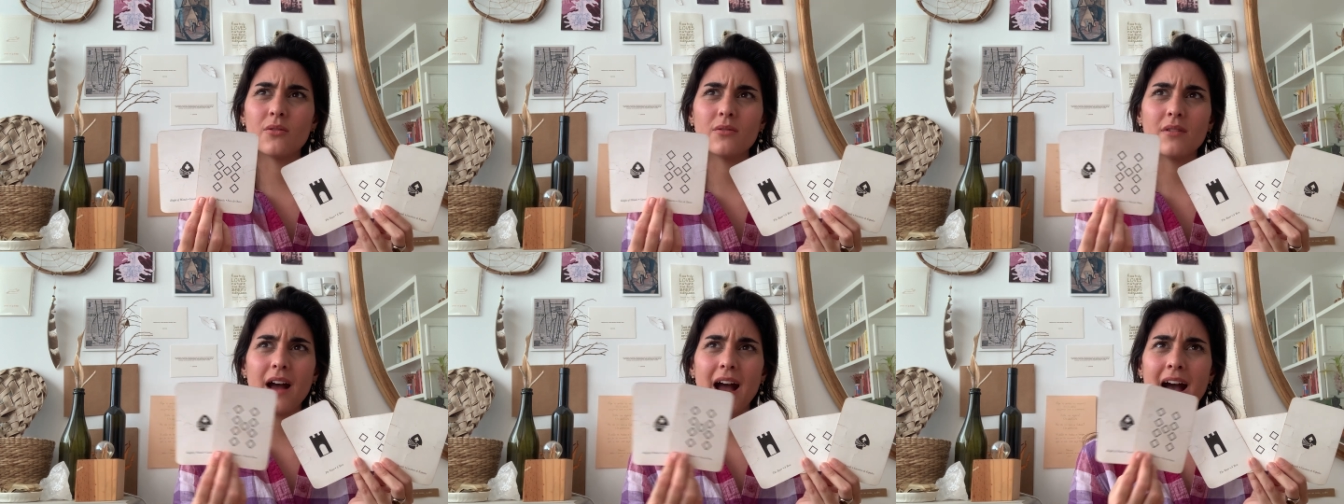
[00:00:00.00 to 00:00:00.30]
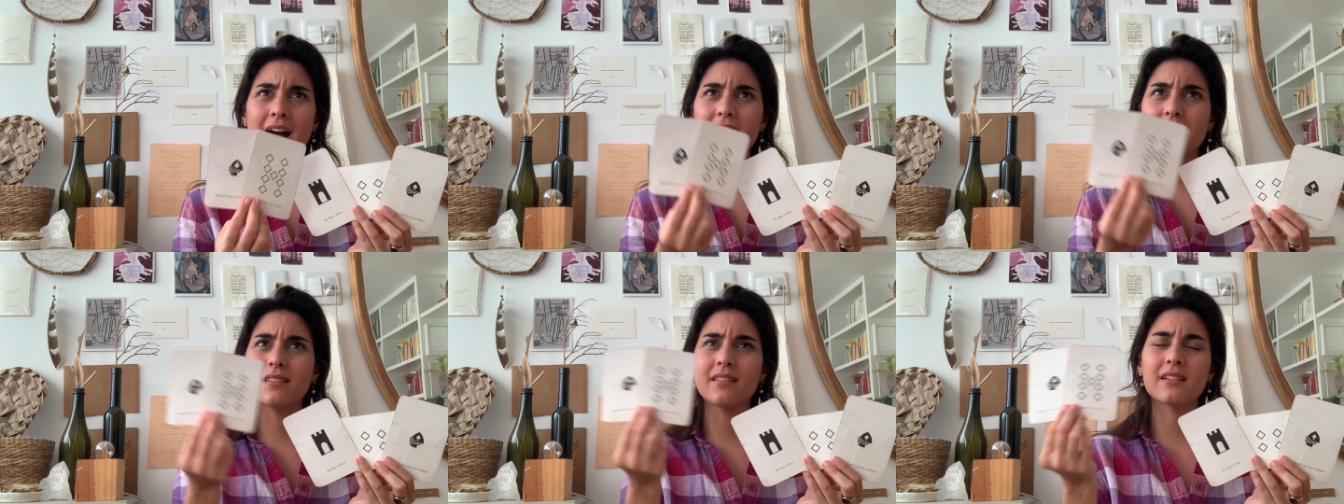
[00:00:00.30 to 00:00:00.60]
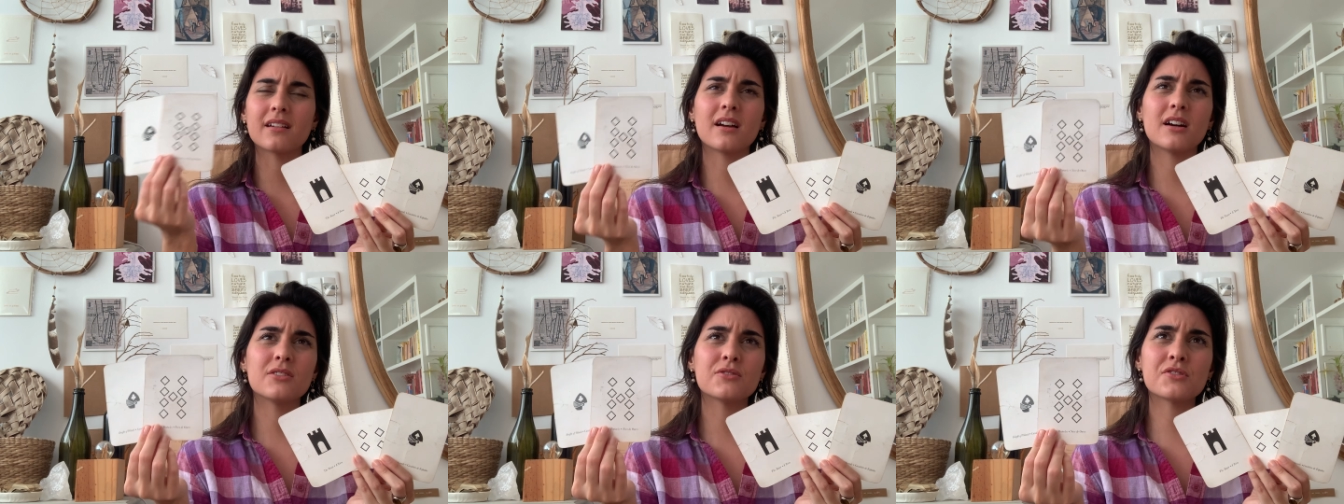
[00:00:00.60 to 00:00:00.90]
out of the
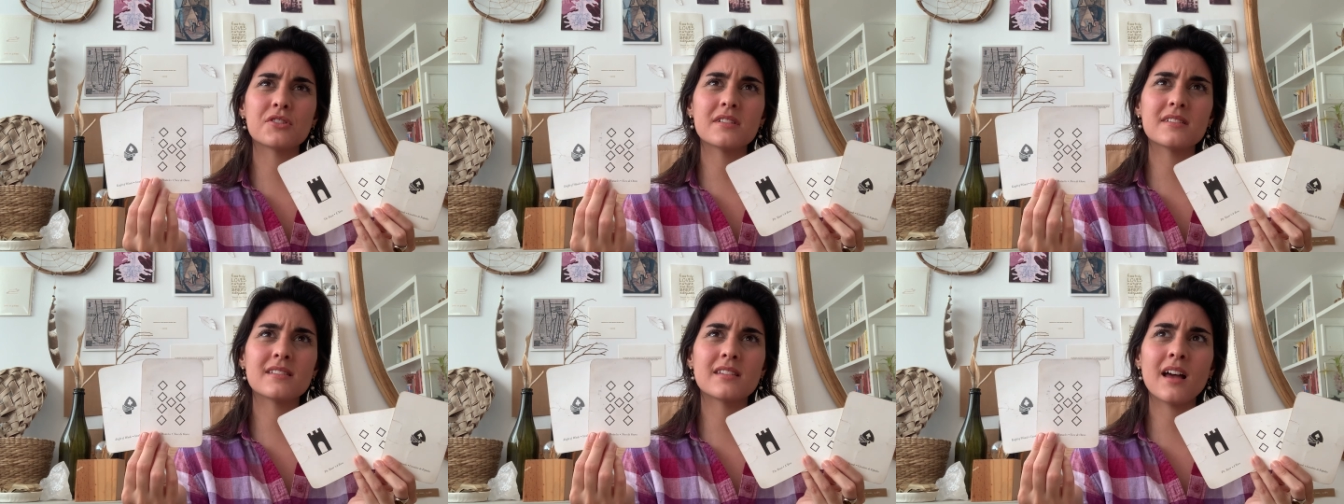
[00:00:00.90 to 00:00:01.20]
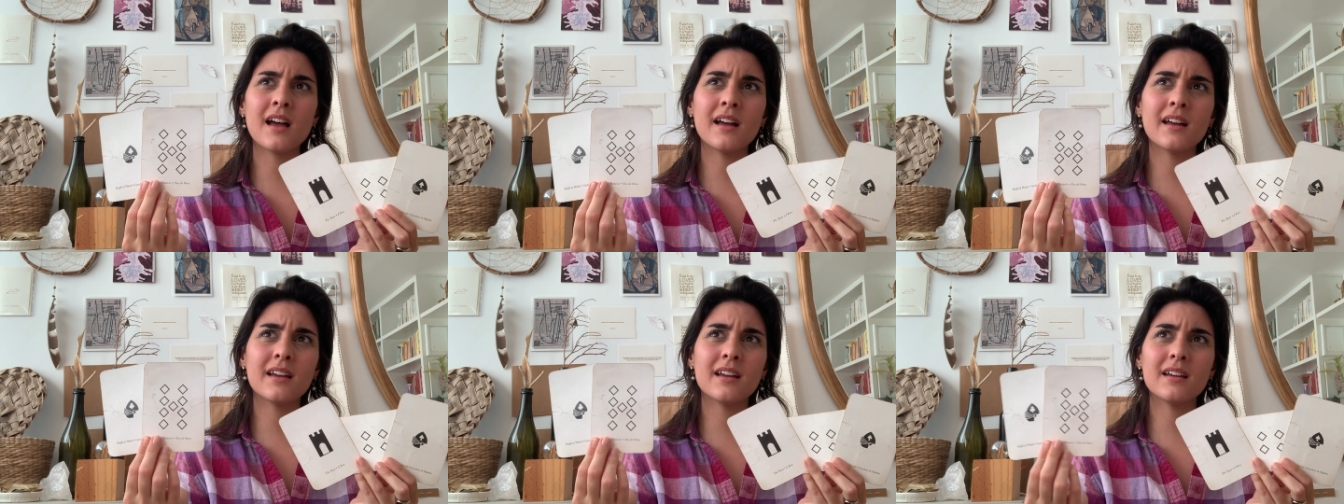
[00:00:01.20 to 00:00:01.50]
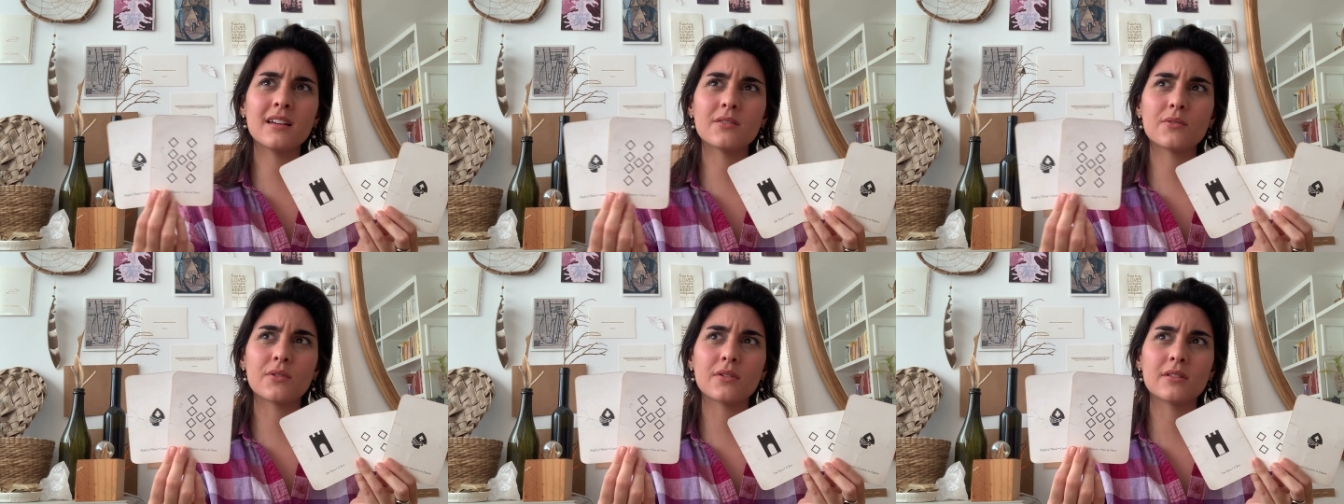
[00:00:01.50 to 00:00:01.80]

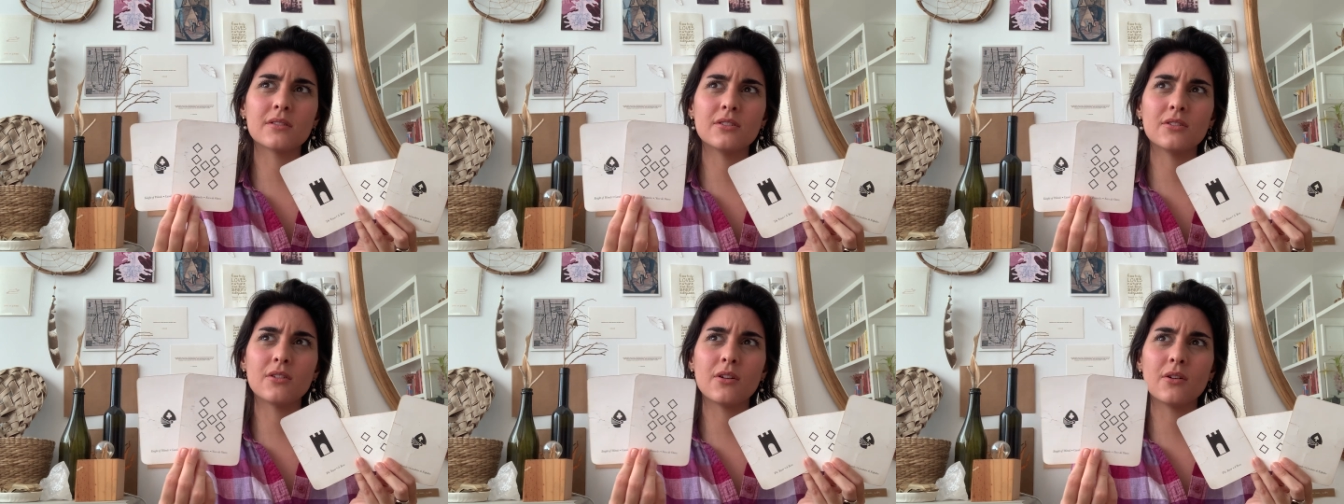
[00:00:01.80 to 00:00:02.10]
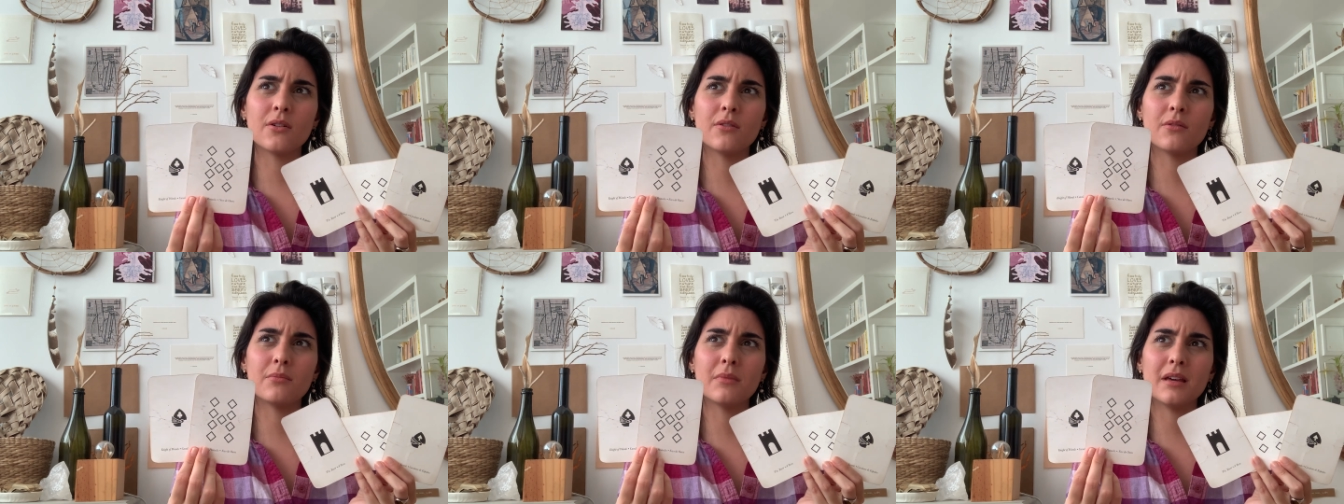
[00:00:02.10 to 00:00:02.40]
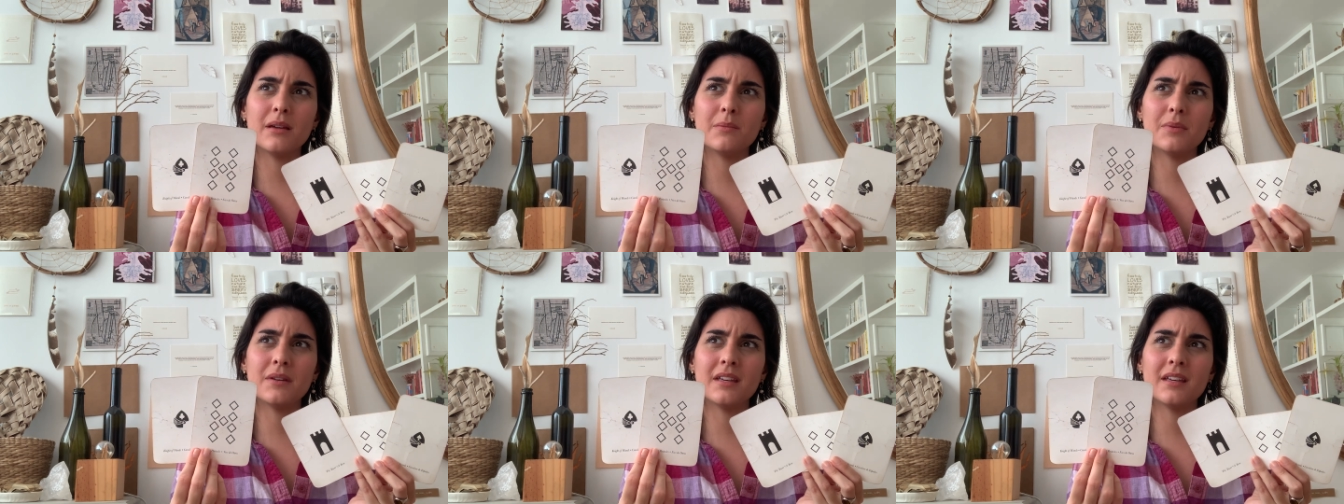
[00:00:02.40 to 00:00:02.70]
countryside, or,
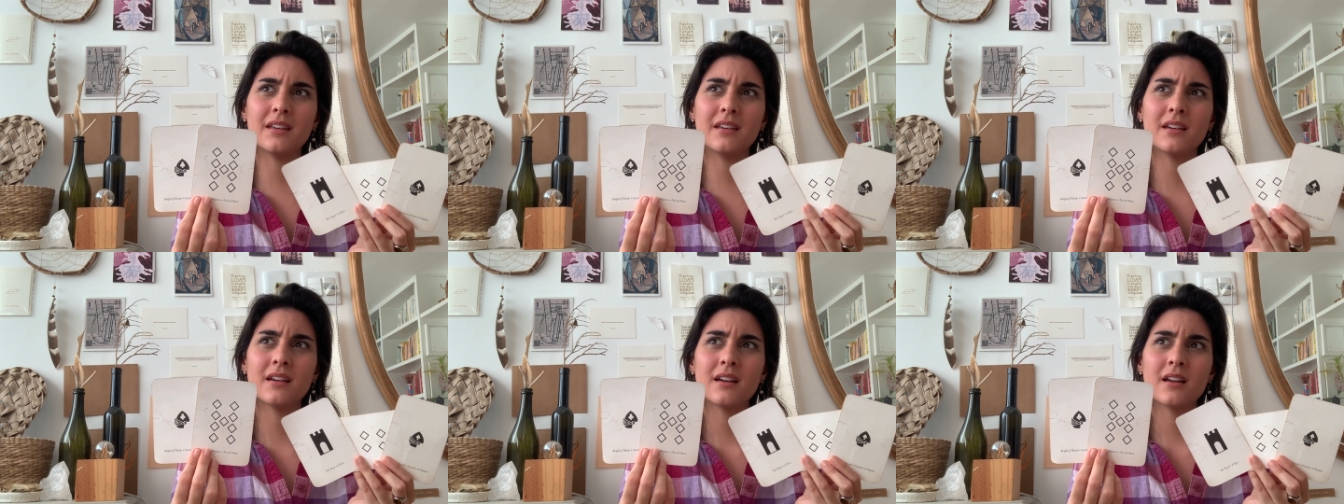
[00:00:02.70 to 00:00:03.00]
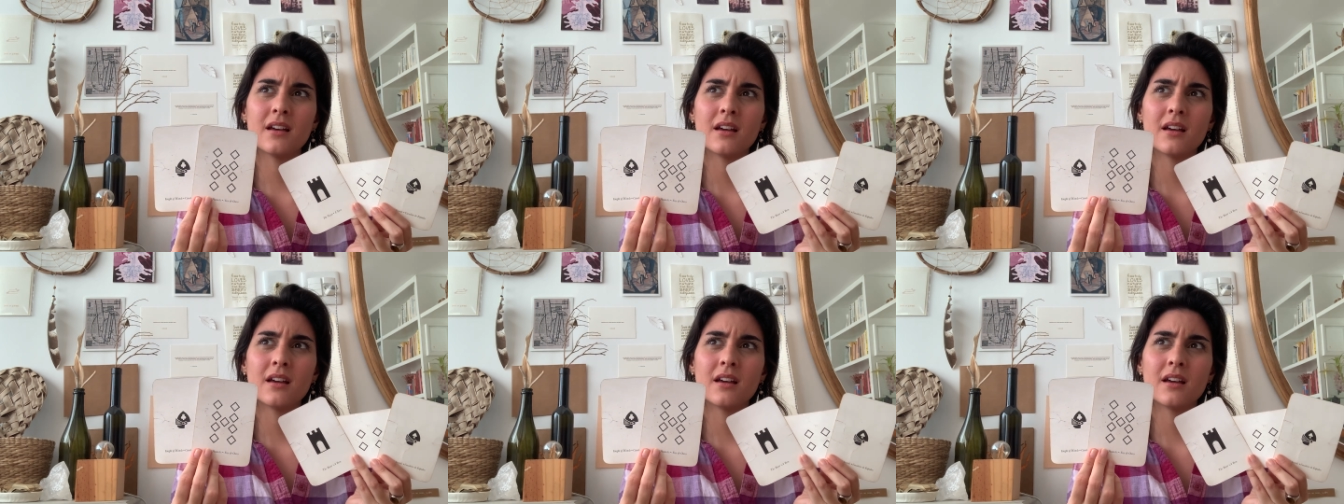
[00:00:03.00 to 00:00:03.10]
maybe